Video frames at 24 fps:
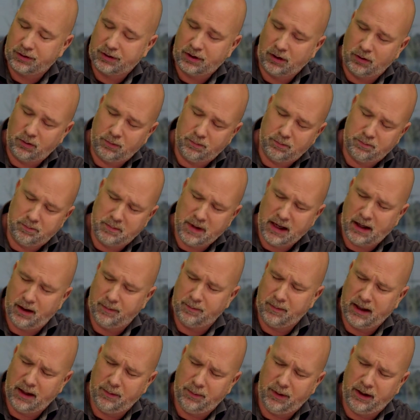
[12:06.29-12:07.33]
So
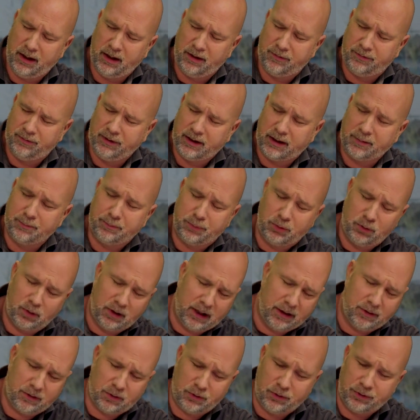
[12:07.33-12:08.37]
maybe if we can pull
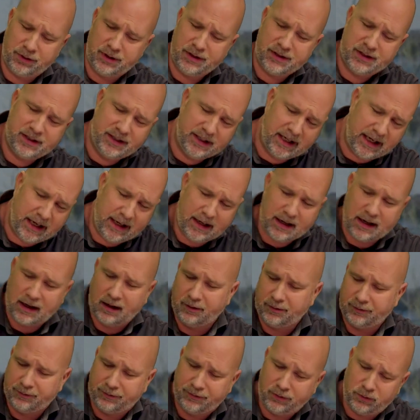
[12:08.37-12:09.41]
out all these
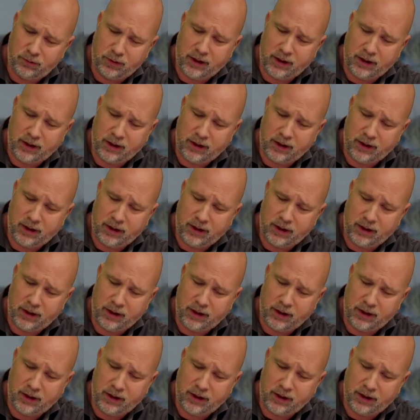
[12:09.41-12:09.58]
data through